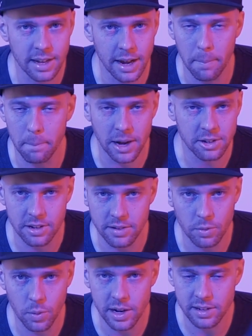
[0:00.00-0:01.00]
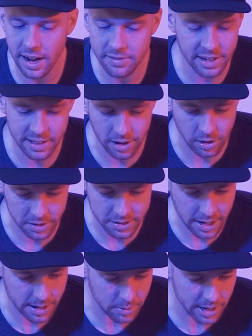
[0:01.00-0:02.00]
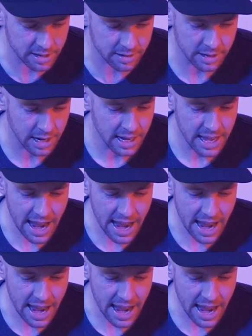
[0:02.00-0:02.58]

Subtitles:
in a bunch of different ways. And I've said that all the time, right?